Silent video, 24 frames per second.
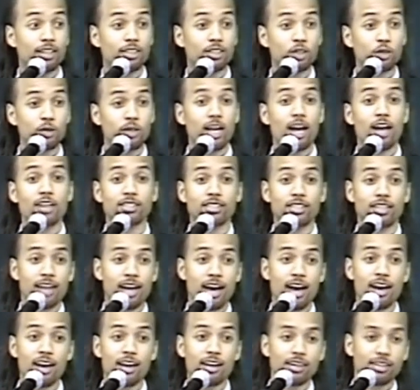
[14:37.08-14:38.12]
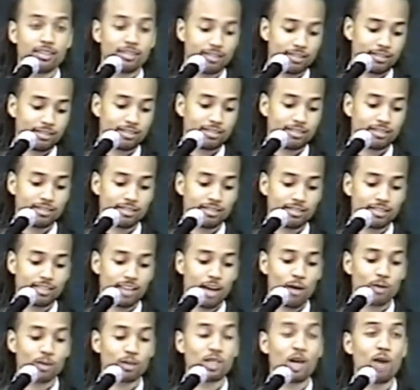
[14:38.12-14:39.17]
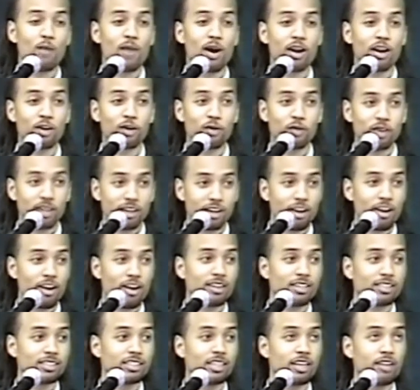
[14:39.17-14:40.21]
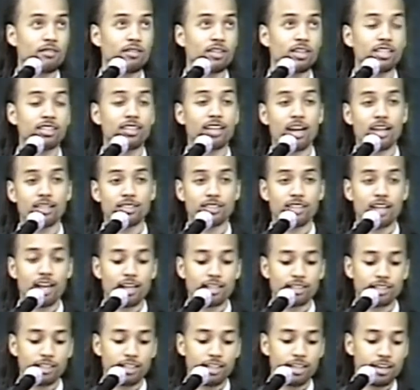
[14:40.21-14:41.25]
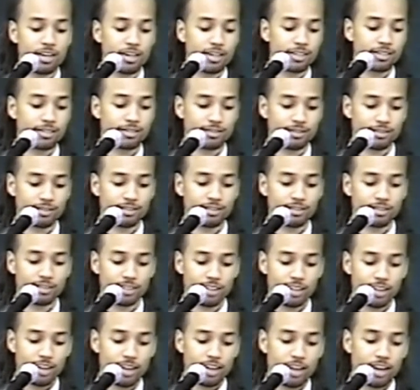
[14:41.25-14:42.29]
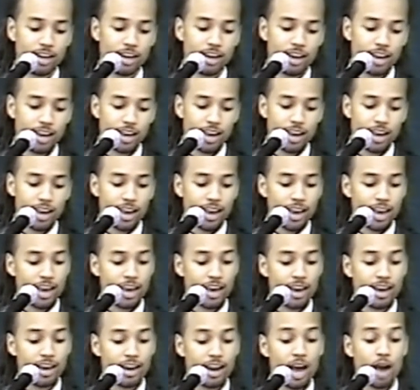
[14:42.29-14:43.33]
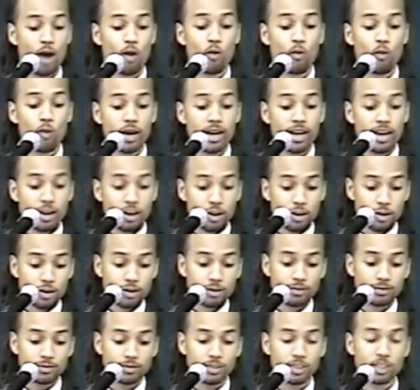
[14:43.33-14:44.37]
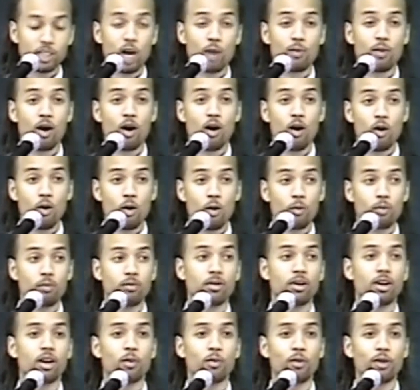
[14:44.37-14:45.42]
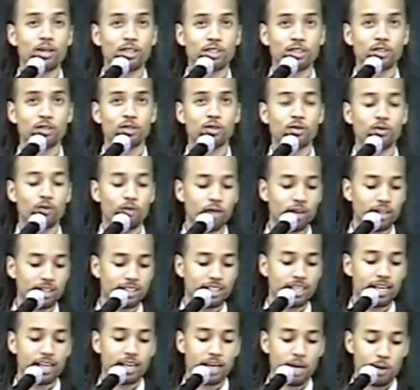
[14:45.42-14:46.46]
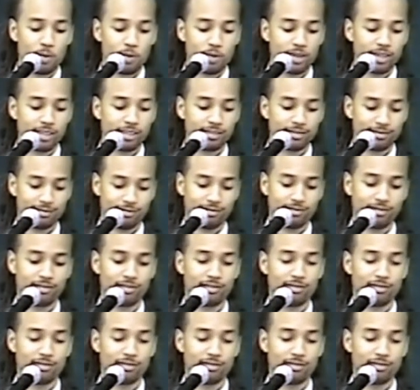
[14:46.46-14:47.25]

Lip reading: And in 2009, I will start my career earning $70,000 a year. And I will start my own commercial real estate company.